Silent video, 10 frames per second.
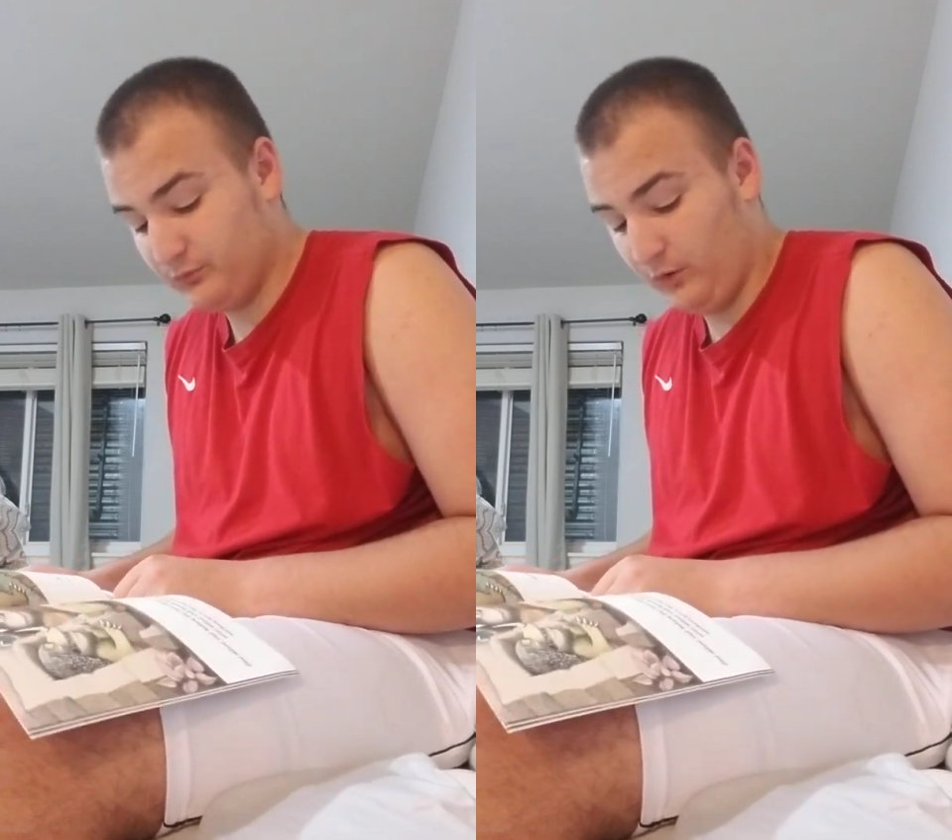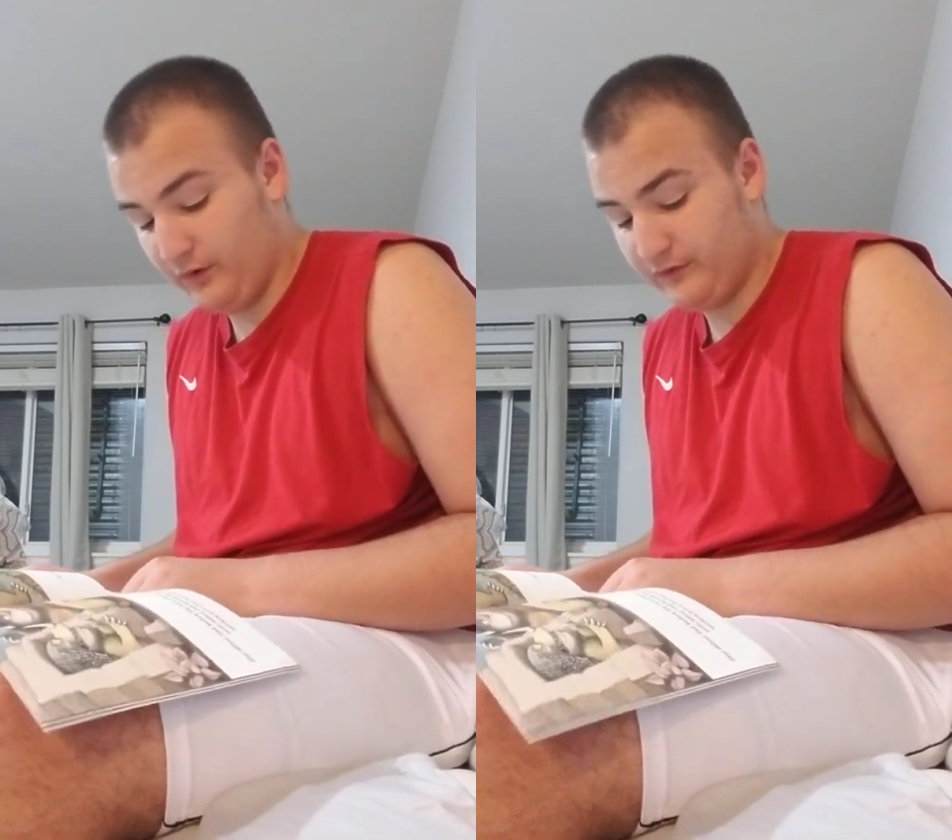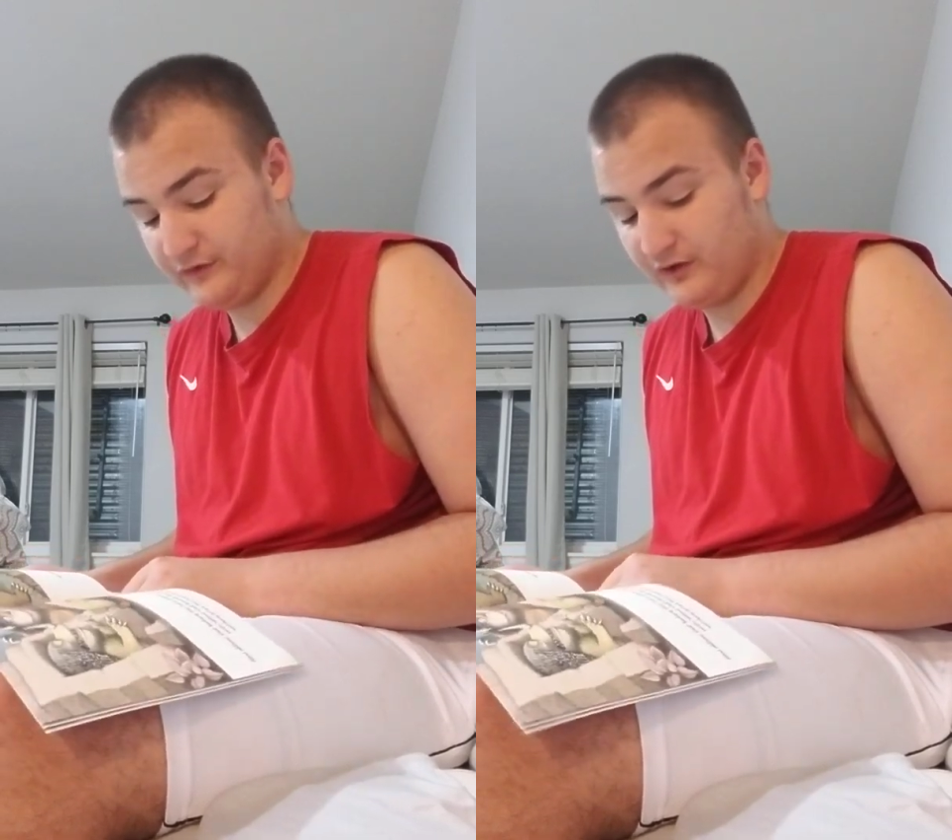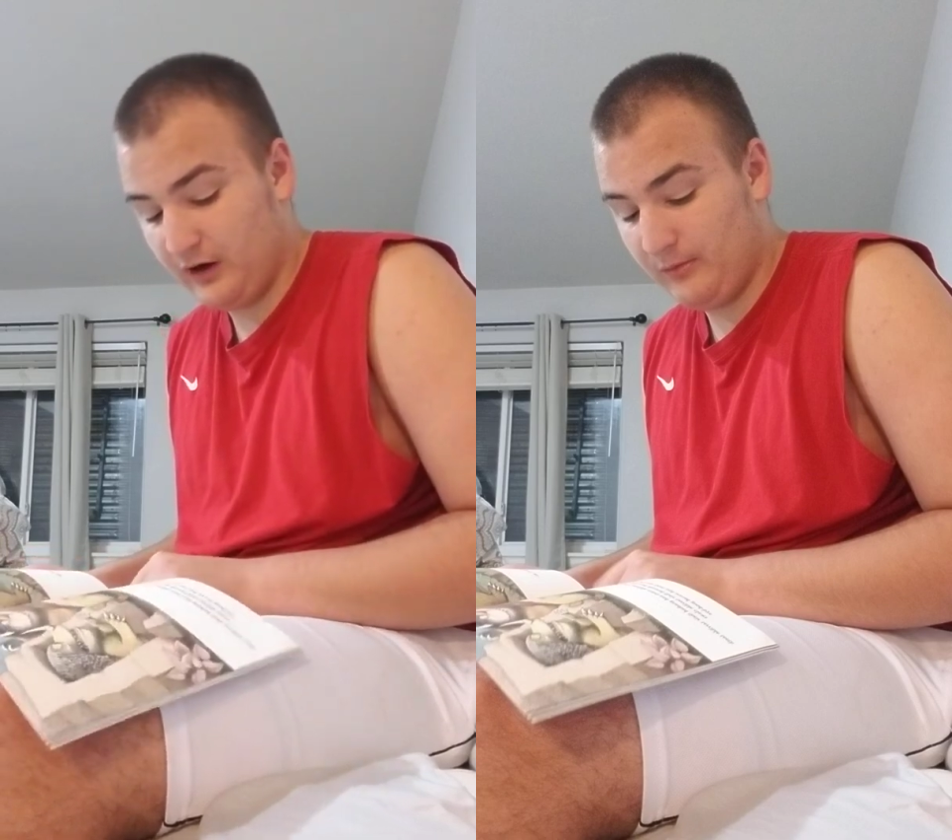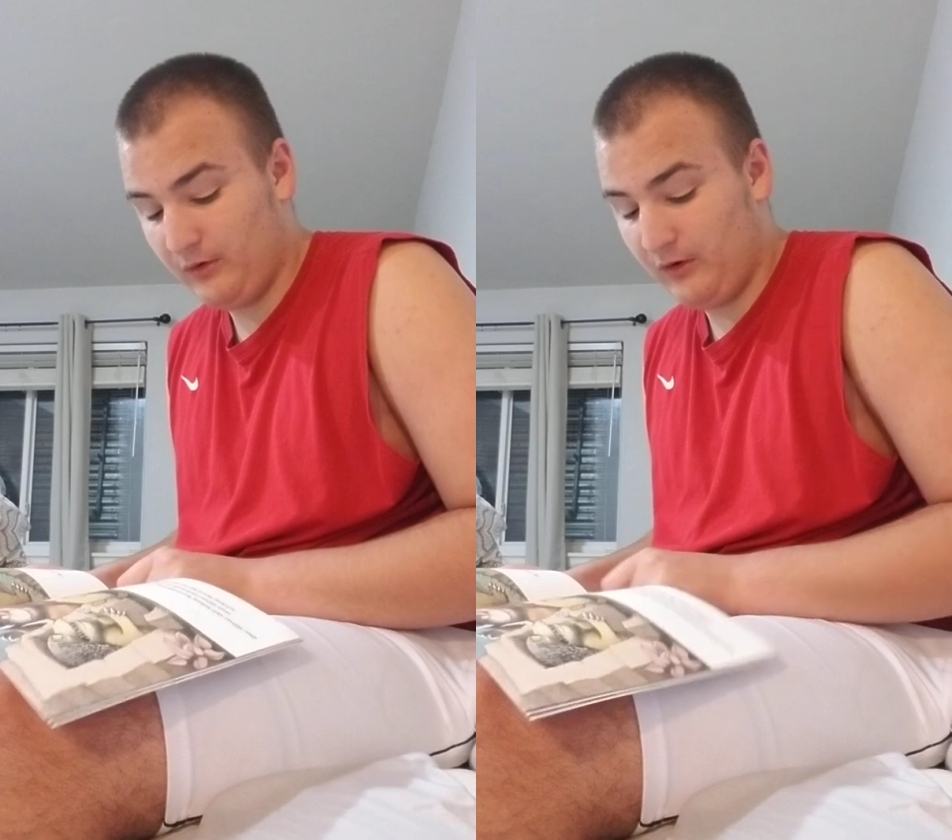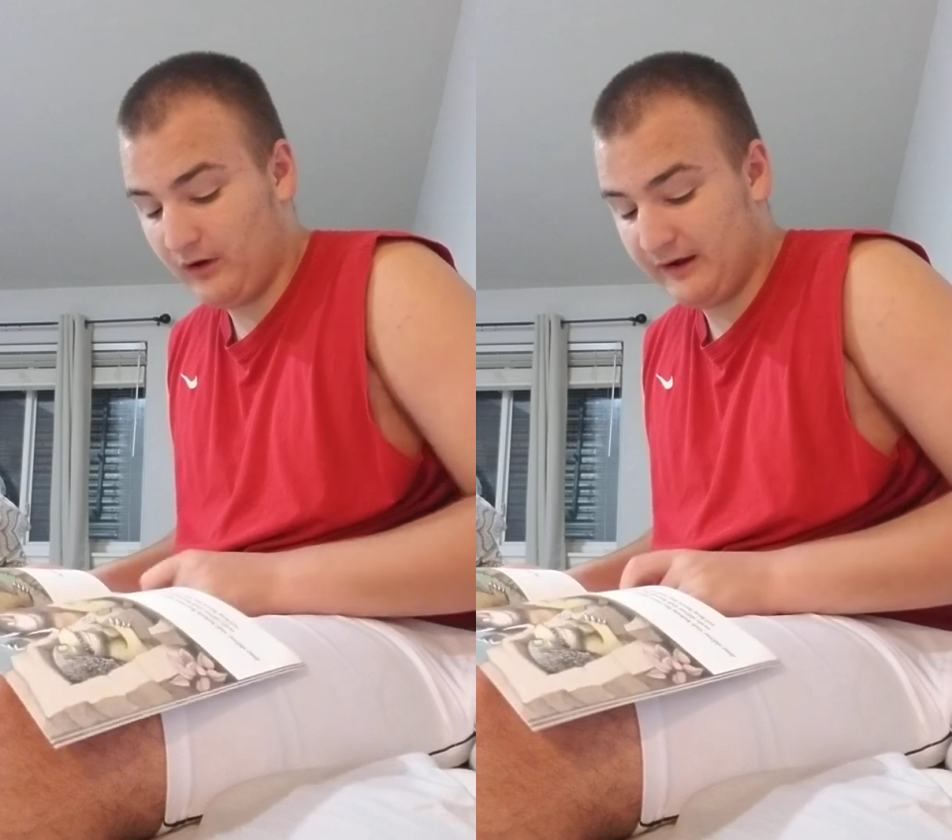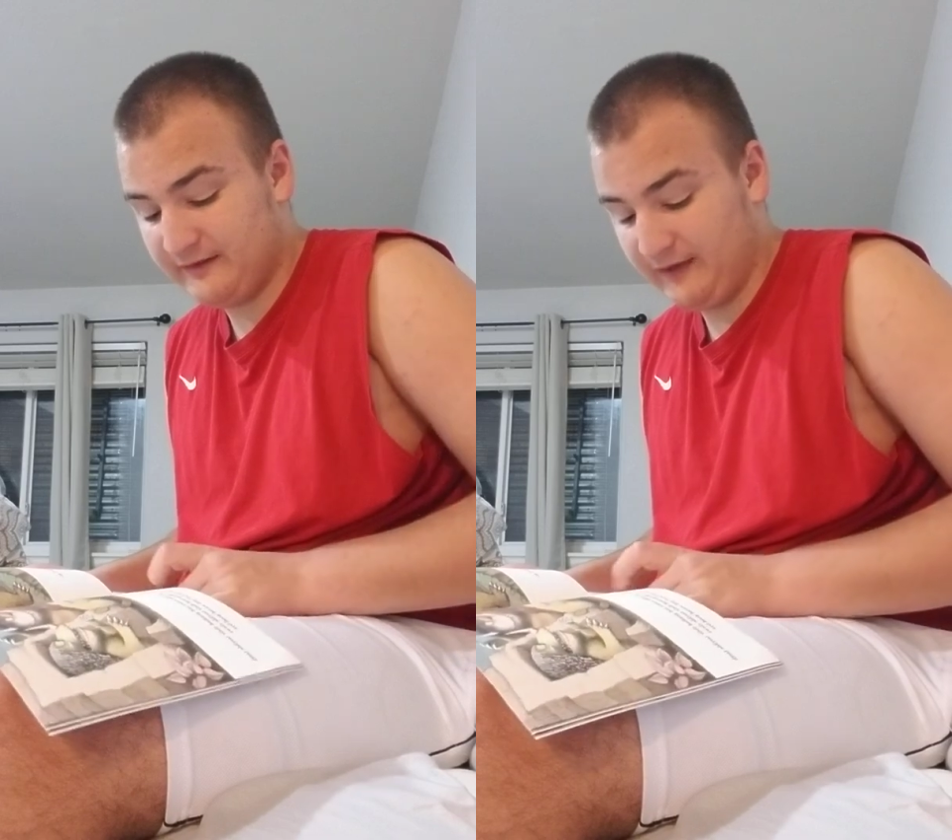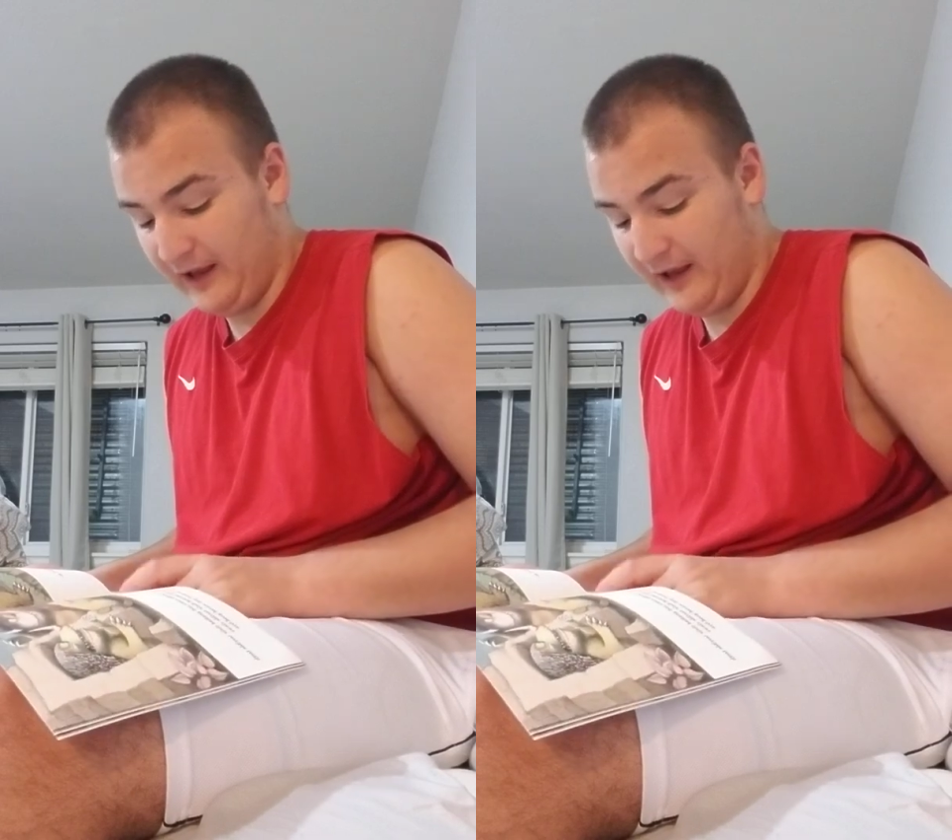roared their terrible eyes